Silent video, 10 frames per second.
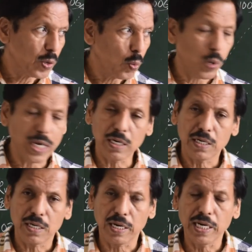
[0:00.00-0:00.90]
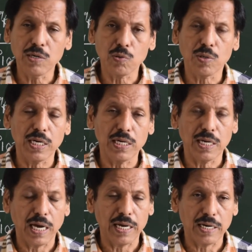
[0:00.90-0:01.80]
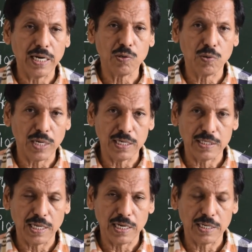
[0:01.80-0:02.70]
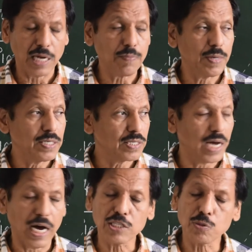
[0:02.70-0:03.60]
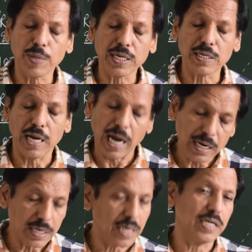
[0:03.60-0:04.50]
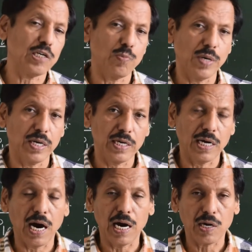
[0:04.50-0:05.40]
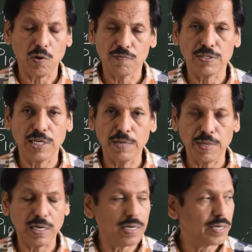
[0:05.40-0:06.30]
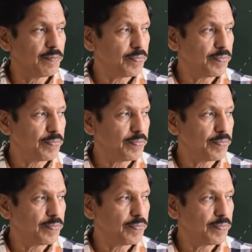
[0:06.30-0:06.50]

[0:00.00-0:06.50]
when green to green and red to red is there, that means the aspect and relative bearing are of the same color.